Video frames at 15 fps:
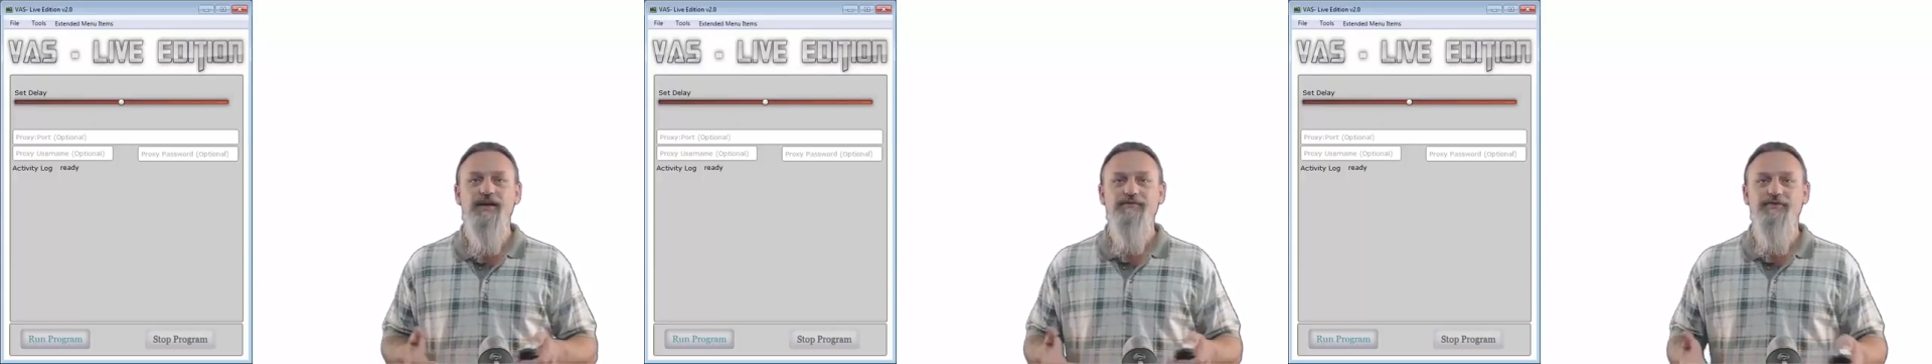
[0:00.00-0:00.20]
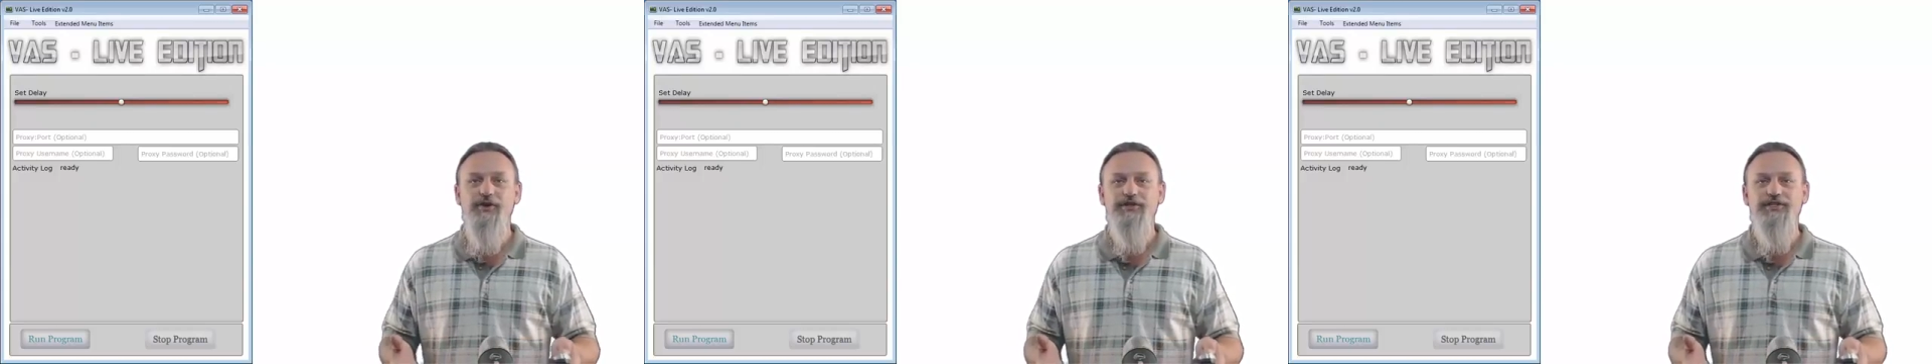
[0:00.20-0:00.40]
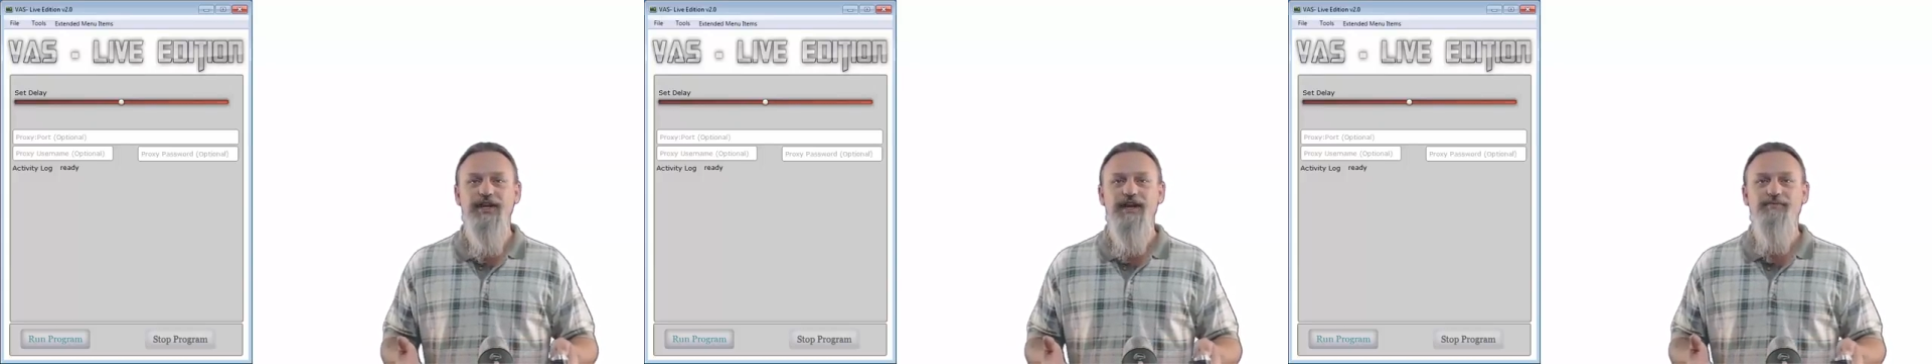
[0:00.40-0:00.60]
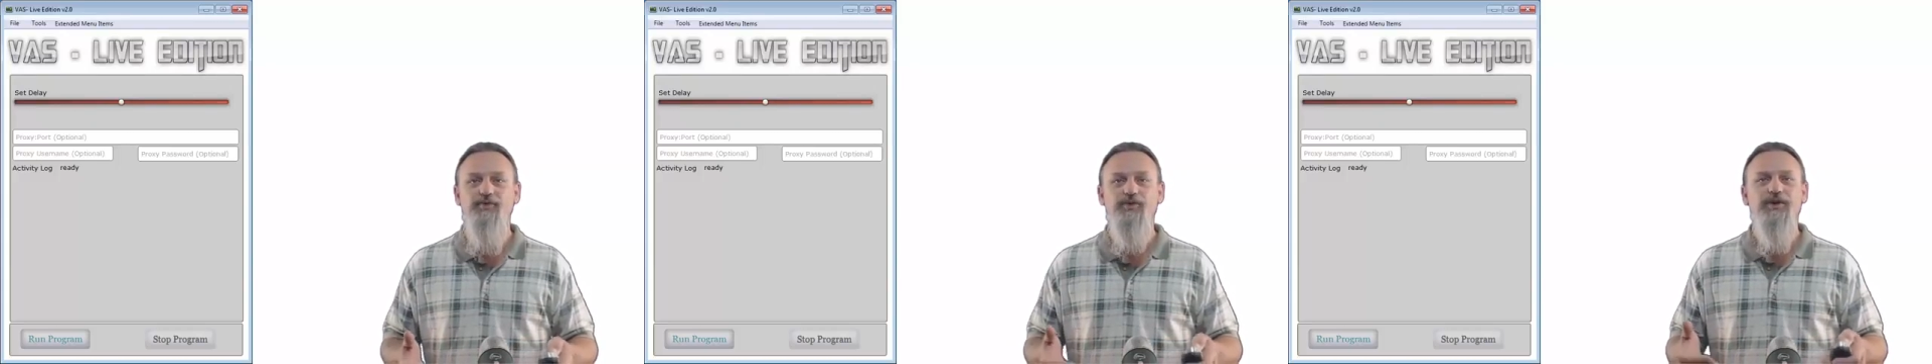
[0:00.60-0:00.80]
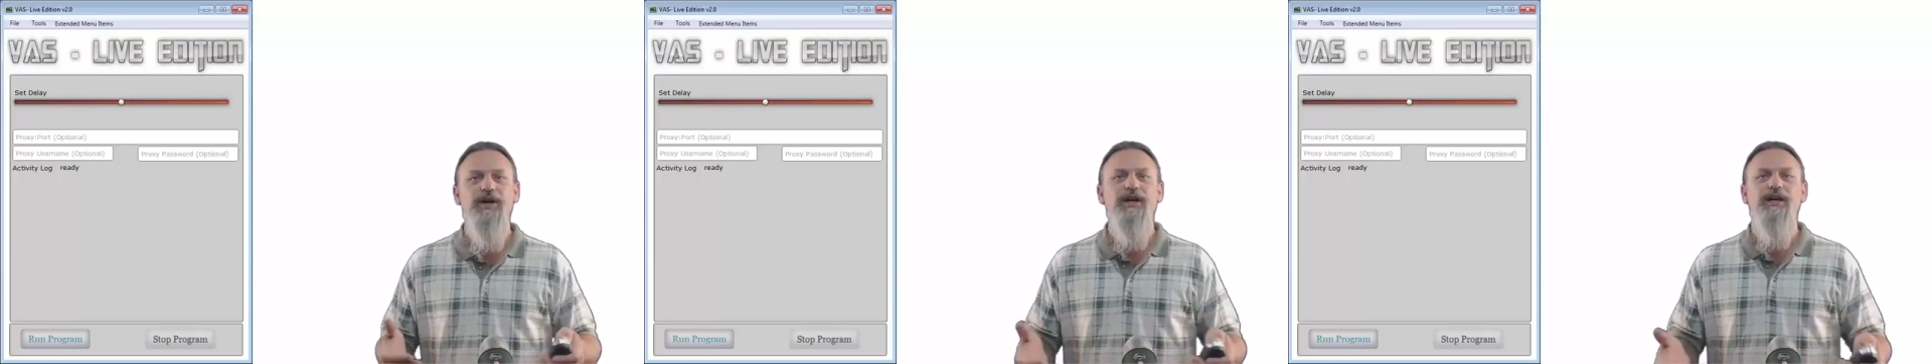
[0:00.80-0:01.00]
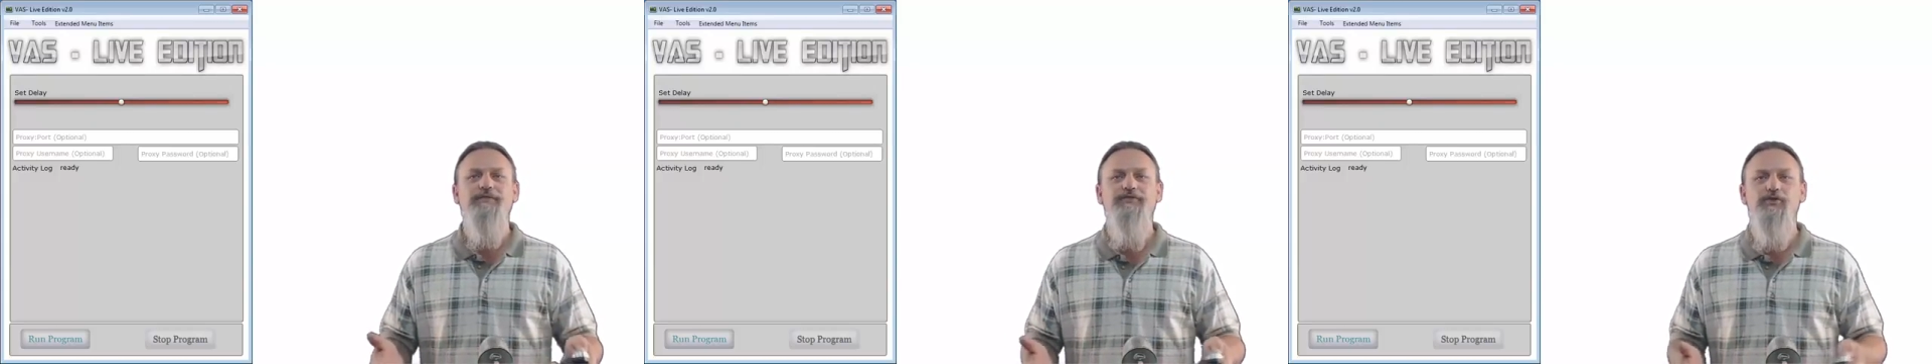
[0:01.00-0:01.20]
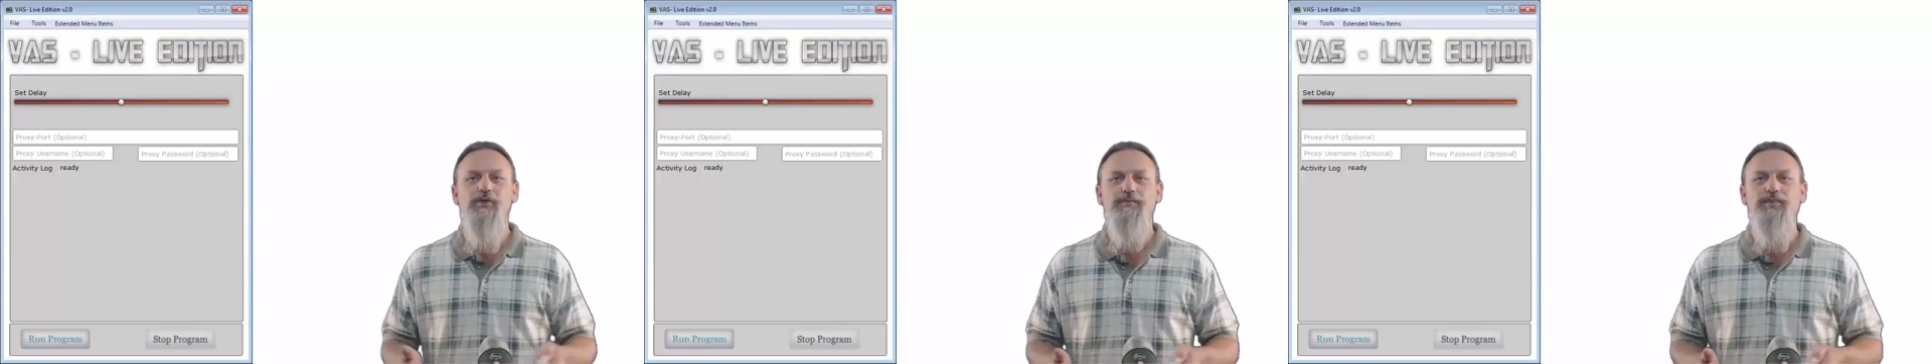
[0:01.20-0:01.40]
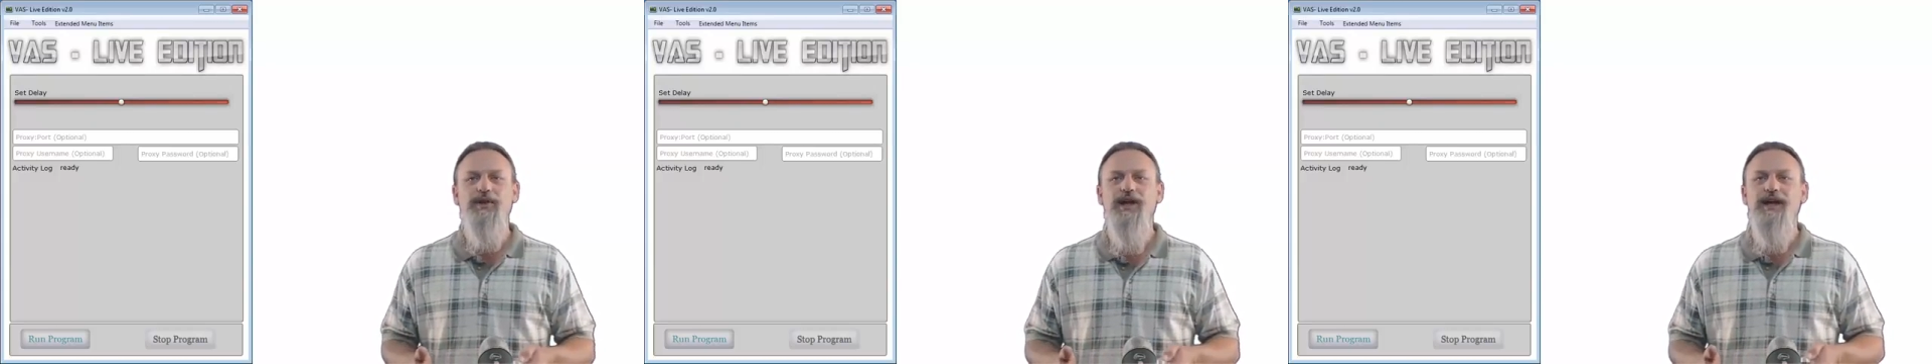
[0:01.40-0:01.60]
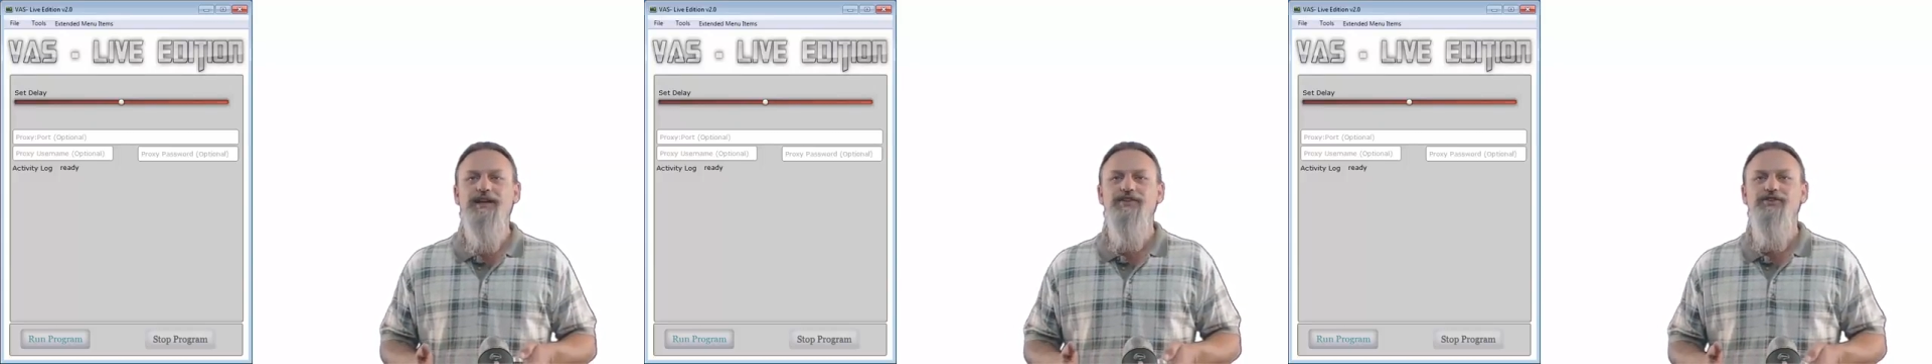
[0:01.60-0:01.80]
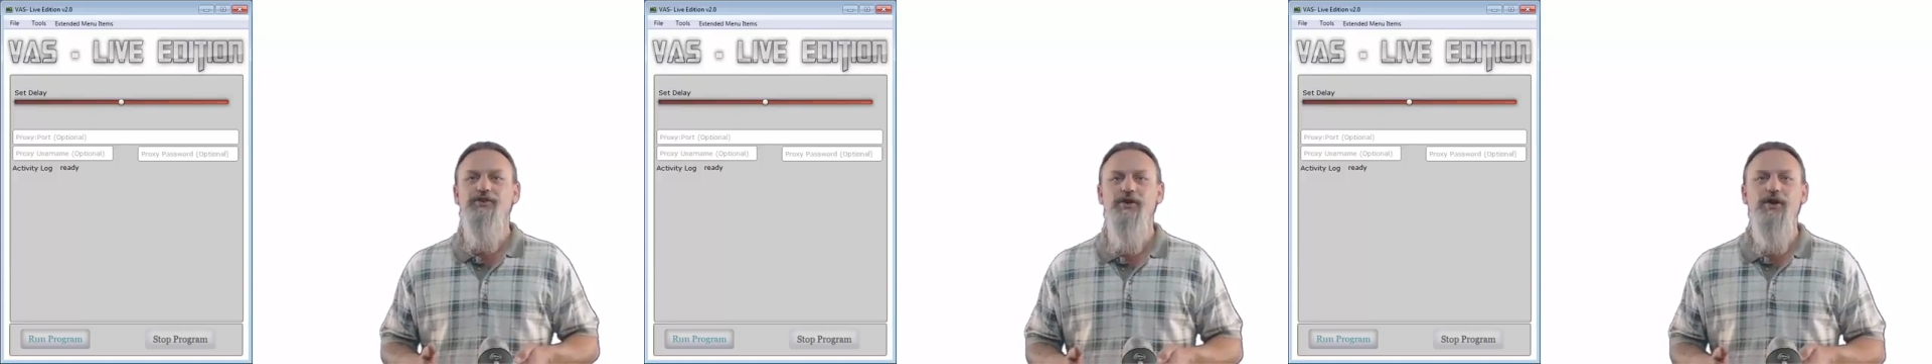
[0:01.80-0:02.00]
For example, if you were
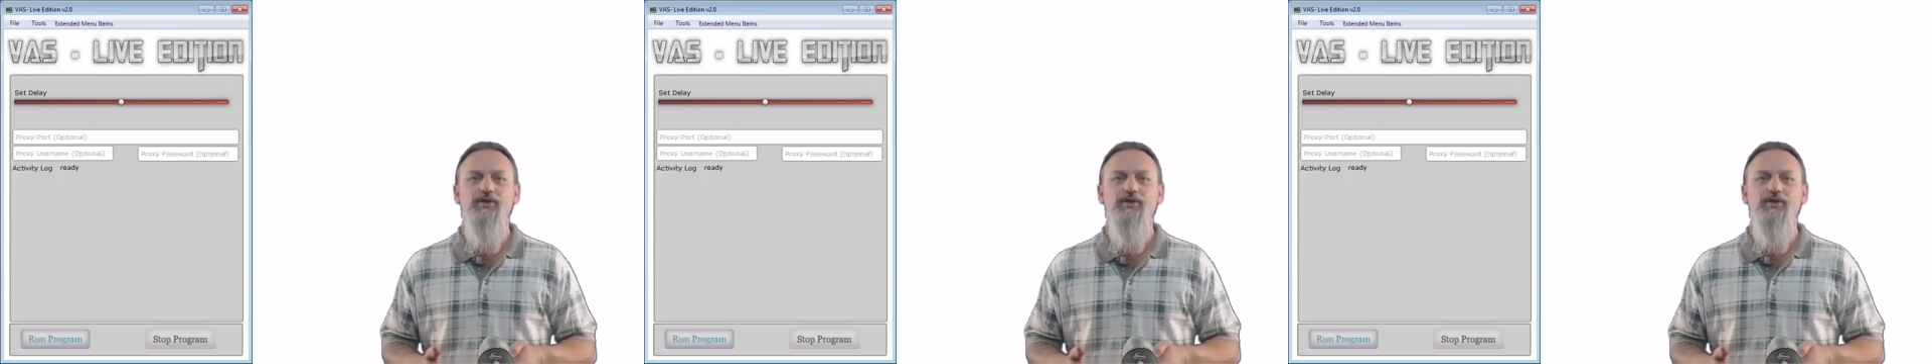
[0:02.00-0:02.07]
planning your